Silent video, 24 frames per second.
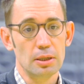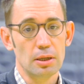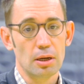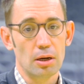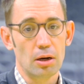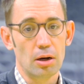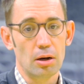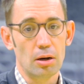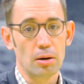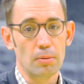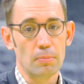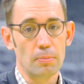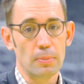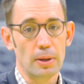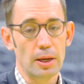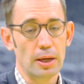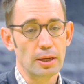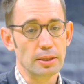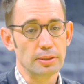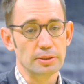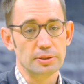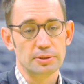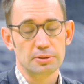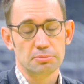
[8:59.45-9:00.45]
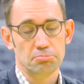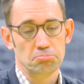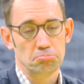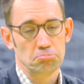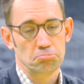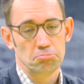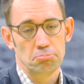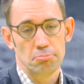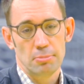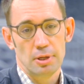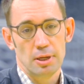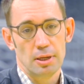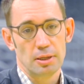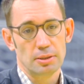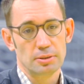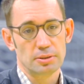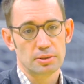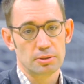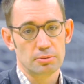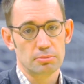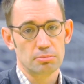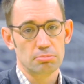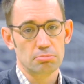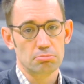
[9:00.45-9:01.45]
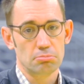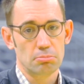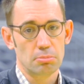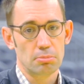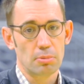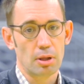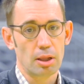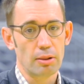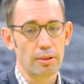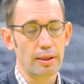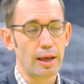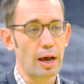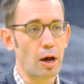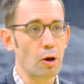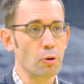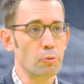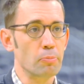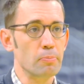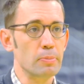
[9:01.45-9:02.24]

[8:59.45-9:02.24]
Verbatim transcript: um, has has allowed